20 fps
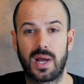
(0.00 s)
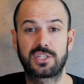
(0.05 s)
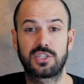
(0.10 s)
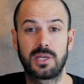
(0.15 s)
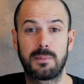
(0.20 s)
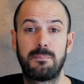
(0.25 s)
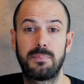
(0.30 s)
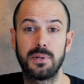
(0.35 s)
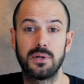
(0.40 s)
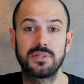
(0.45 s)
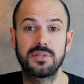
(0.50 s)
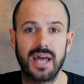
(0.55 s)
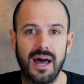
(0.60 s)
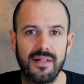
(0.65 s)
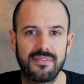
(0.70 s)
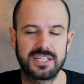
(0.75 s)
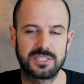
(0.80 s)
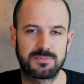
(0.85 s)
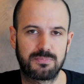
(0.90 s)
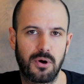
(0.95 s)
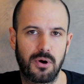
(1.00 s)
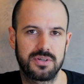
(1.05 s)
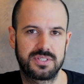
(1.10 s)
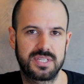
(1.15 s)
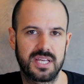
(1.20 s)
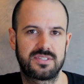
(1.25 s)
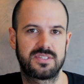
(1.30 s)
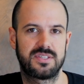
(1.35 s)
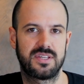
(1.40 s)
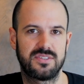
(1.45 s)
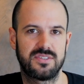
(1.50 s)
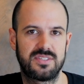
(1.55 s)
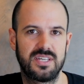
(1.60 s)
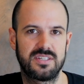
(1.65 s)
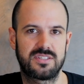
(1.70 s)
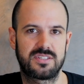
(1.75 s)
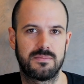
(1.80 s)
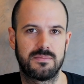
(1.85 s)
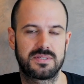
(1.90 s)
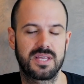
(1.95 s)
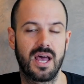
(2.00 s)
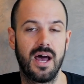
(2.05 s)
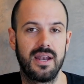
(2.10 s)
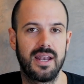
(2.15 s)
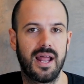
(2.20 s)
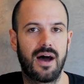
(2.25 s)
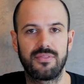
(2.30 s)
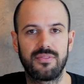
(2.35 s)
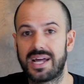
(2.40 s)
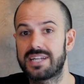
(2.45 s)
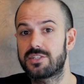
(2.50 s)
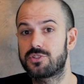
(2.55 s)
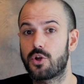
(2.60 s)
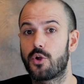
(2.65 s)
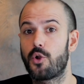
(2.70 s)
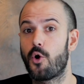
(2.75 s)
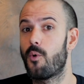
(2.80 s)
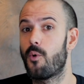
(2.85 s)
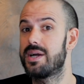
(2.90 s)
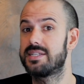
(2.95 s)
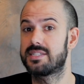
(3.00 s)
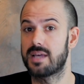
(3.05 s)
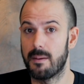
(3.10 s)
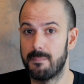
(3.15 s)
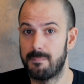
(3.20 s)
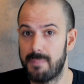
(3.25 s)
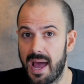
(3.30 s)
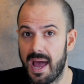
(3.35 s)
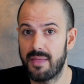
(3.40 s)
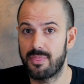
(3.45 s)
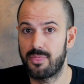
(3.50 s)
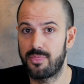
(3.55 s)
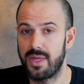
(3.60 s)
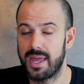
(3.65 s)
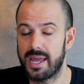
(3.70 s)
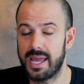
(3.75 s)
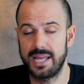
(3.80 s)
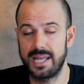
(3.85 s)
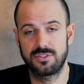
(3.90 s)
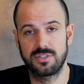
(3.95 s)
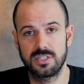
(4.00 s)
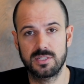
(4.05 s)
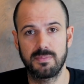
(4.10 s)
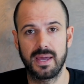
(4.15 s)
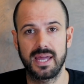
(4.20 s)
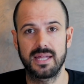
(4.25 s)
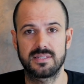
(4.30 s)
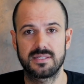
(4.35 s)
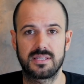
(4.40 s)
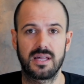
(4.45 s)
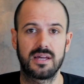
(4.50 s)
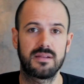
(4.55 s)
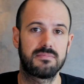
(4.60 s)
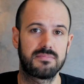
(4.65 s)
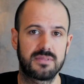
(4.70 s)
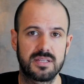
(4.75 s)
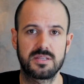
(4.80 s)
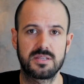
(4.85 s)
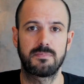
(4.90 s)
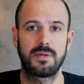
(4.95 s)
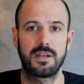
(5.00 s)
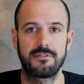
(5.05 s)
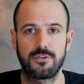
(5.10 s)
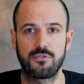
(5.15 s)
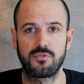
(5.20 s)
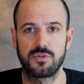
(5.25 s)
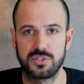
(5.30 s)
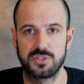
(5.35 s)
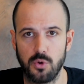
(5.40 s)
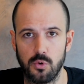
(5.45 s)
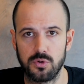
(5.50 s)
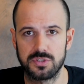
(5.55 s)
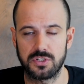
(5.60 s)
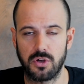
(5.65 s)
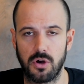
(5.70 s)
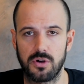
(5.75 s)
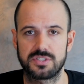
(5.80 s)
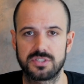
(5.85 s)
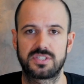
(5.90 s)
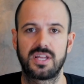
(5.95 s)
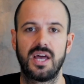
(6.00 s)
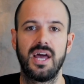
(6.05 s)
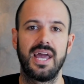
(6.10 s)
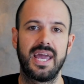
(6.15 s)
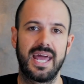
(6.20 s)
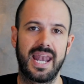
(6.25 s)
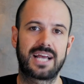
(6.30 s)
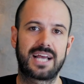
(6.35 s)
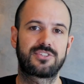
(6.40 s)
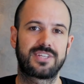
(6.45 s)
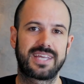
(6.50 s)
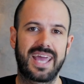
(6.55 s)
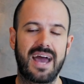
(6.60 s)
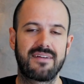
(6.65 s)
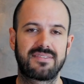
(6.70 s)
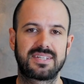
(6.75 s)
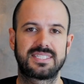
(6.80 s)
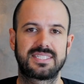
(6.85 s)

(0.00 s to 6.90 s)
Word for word: actually build out these processes and systems. Now, that's not always a bad thing. It just means that there's a bit of a resource cost in actually having